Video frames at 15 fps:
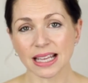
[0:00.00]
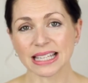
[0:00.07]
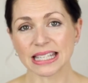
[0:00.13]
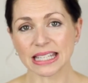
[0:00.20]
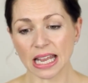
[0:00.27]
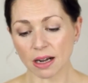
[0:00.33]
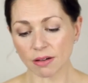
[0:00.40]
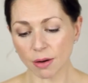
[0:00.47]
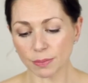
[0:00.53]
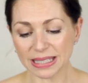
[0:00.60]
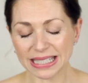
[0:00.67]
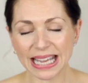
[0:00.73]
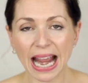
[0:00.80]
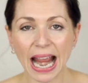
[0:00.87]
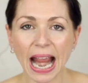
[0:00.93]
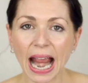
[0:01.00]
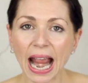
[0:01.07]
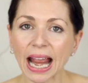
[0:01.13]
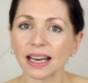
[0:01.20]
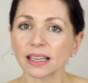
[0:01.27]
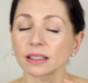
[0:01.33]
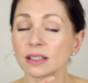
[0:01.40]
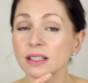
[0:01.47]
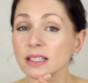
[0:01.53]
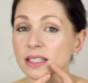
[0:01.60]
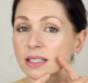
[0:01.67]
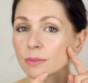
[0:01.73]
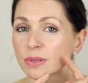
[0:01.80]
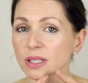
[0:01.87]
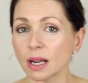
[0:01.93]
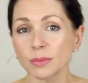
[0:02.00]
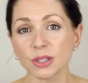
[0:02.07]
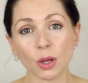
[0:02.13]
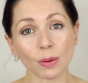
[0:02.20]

Serums can sometimes